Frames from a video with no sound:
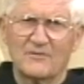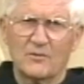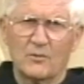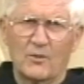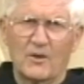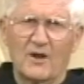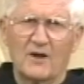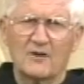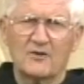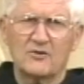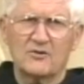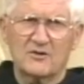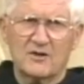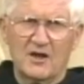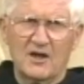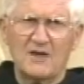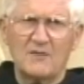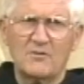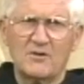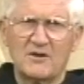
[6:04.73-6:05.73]
Well, you
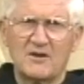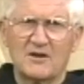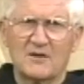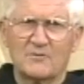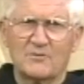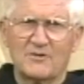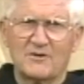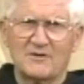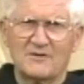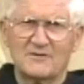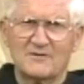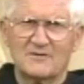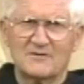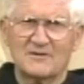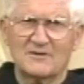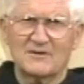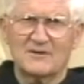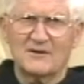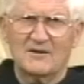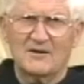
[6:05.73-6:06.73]
can't be at peace.
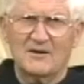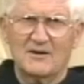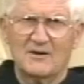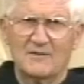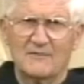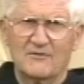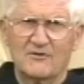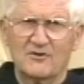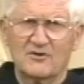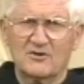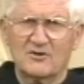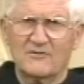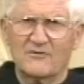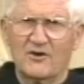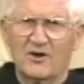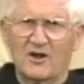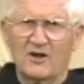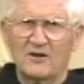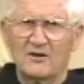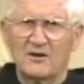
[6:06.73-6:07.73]
First of
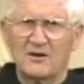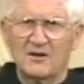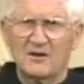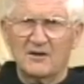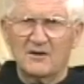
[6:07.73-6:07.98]
all,